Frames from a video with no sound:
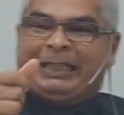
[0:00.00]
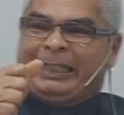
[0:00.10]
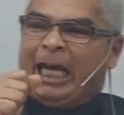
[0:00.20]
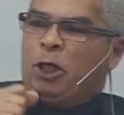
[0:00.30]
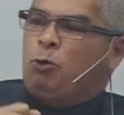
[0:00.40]

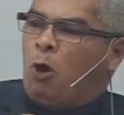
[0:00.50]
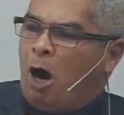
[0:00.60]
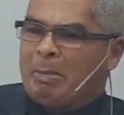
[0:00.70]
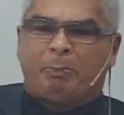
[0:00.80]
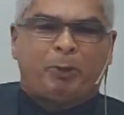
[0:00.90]
Because Lamech
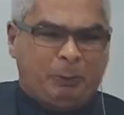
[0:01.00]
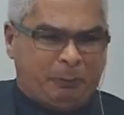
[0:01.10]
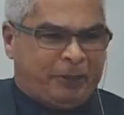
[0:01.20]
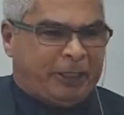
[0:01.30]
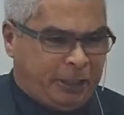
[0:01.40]
says,
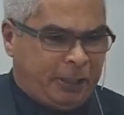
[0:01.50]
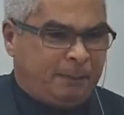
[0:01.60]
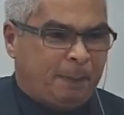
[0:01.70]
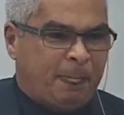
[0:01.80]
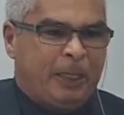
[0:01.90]

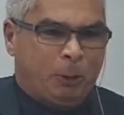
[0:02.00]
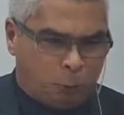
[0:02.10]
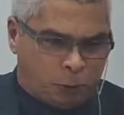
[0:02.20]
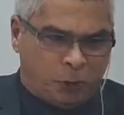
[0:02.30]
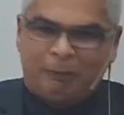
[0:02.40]
I
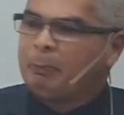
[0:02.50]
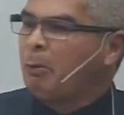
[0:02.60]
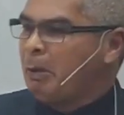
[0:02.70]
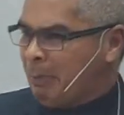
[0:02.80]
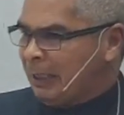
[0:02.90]
killed a
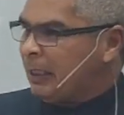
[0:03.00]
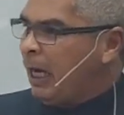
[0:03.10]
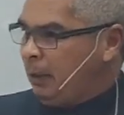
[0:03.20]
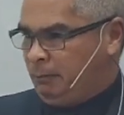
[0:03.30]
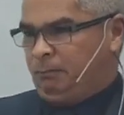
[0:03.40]
man when
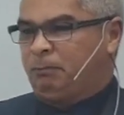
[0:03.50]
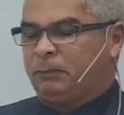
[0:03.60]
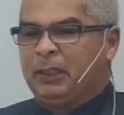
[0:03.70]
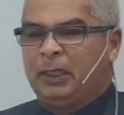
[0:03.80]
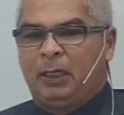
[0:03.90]
he
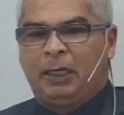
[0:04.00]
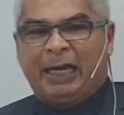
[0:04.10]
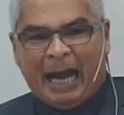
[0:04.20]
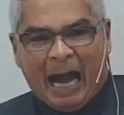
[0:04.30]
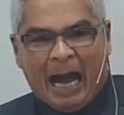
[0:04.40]
wounded me,
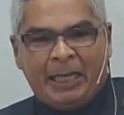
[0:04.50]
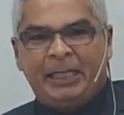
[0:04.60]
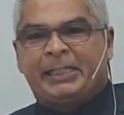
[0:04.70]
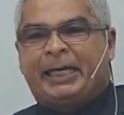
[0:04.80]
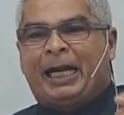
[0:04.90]
and I.